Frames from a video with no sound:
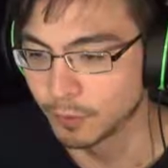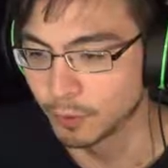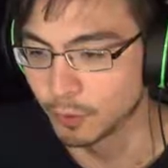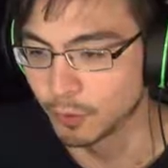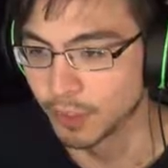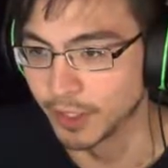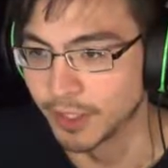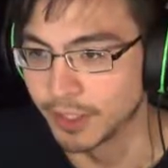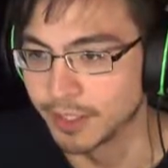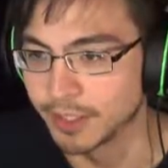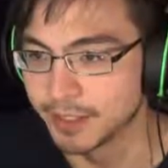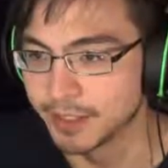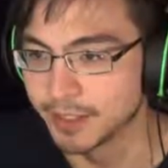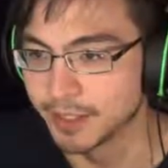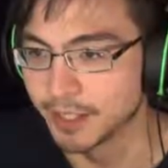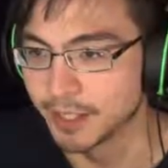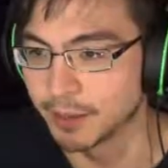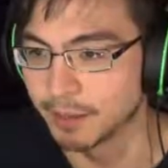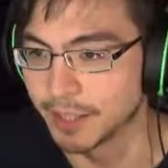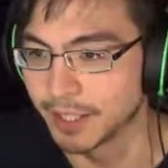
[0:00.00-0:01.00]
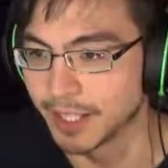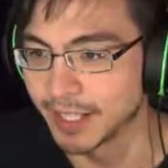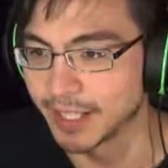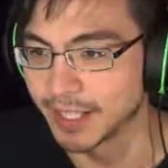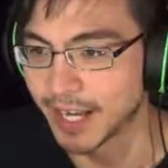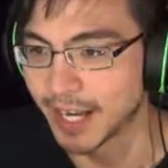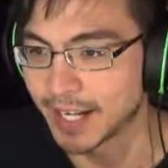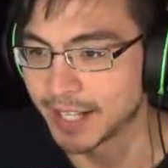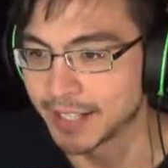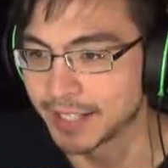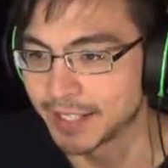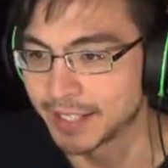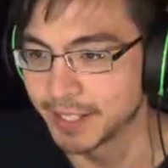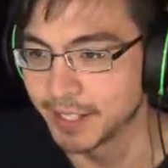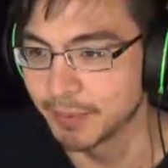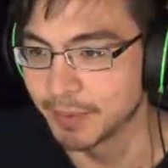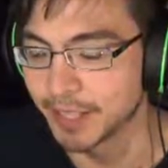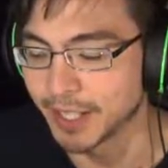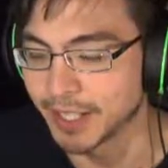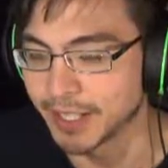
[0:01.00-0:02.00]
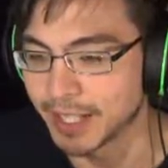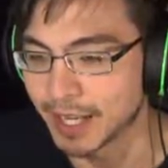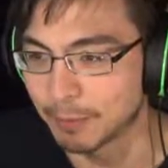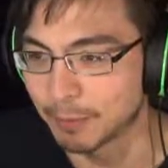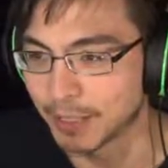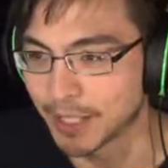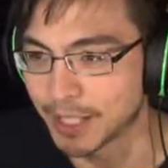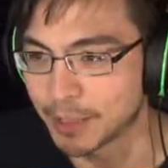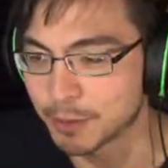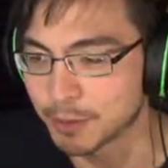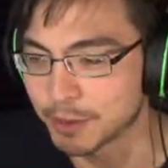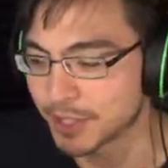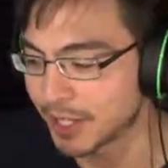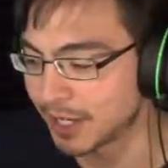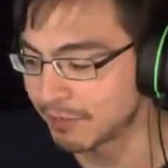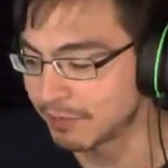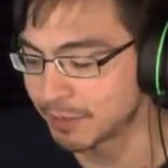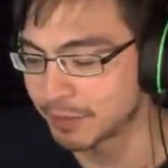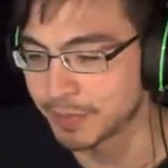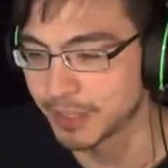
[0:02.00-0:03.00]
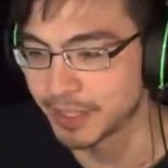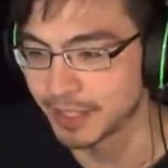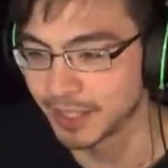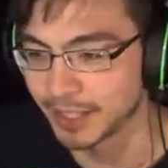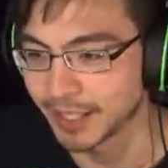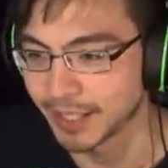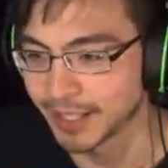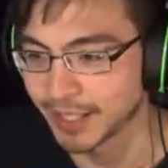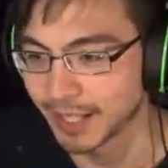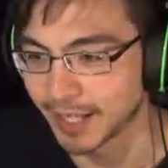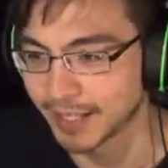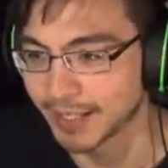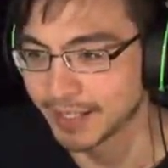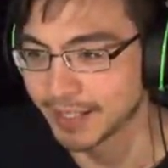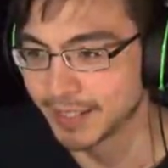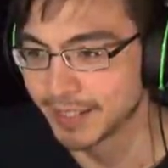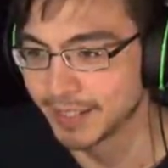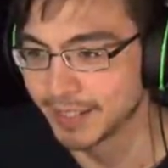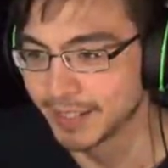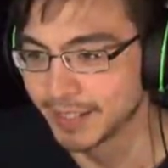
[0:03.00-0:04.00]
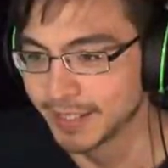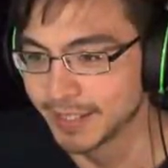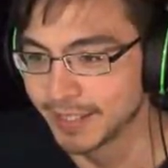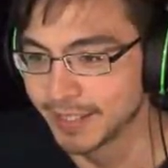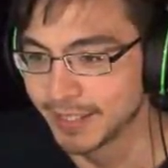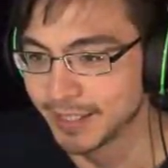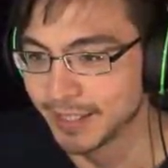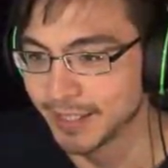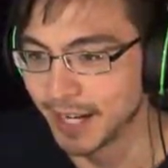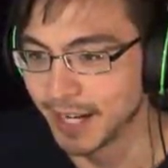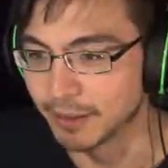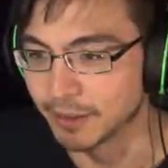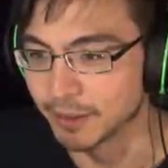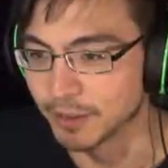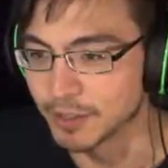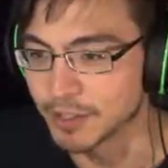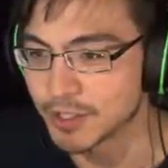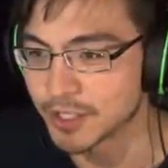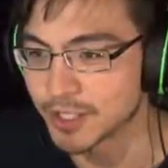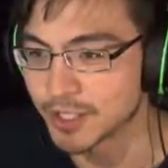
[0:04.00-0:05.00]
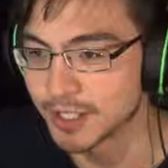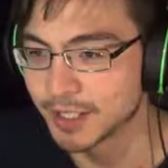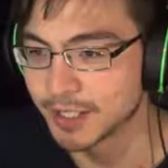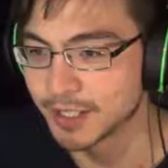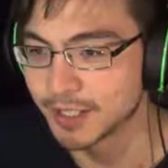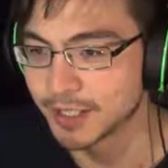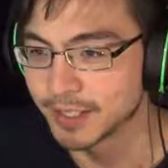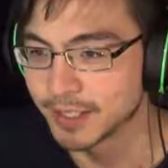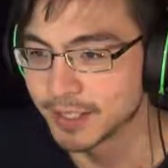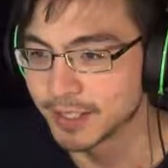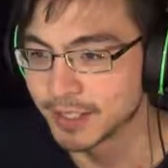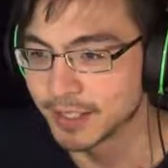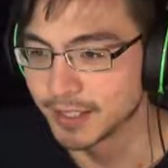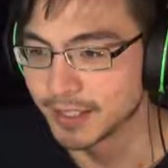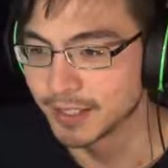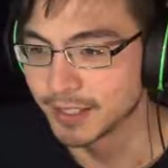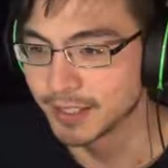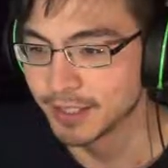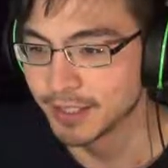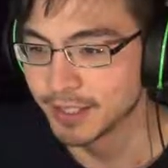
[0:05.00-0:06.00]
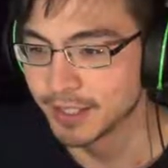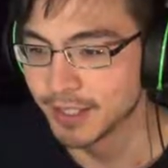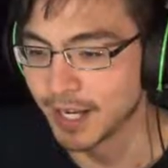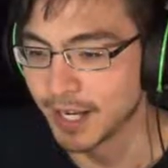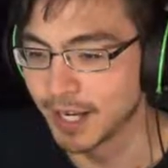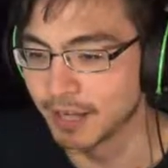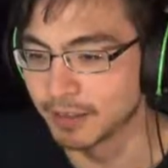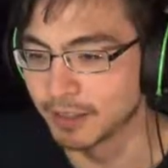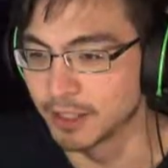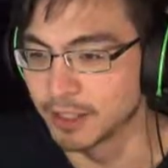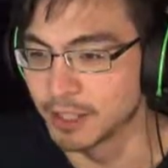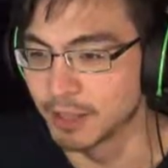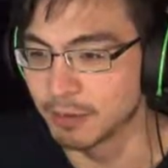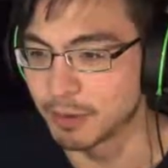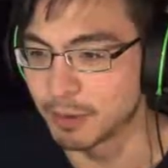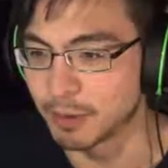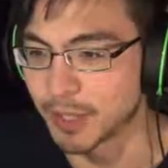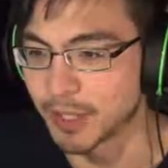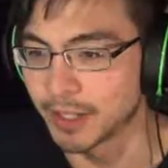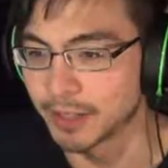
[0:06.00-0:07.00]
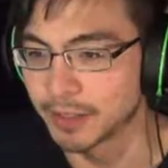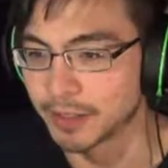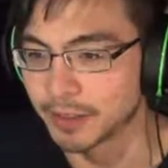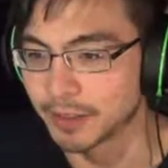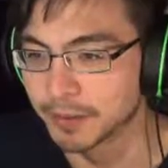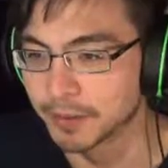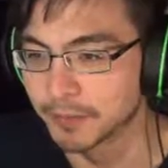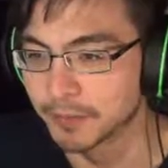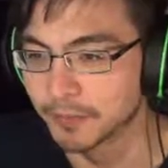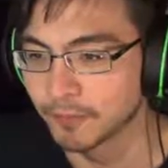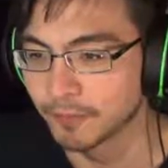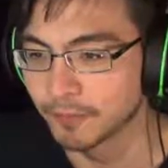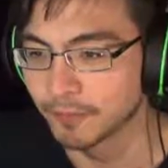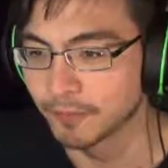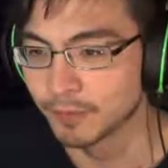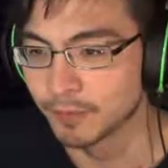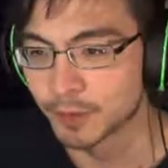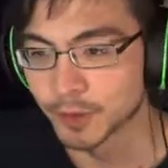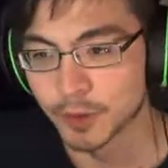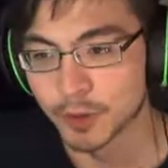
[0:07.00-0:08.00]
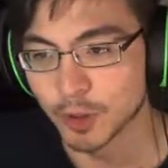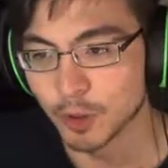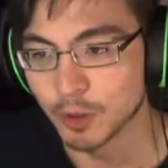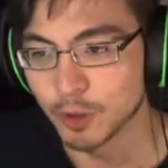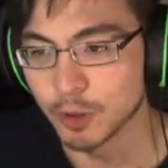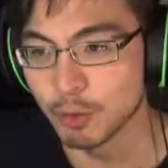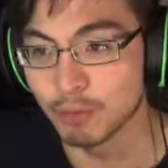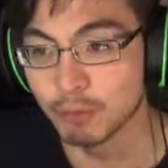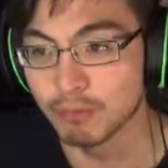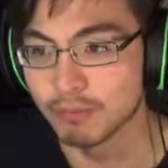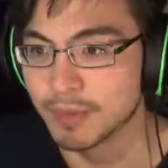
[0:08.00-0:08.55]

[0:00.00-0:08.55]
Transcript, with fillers: Really? You're gonna be like that? You're gonna be like that? Well, that's you get for being like that. Arrows. Arrows everywhere. Don't you?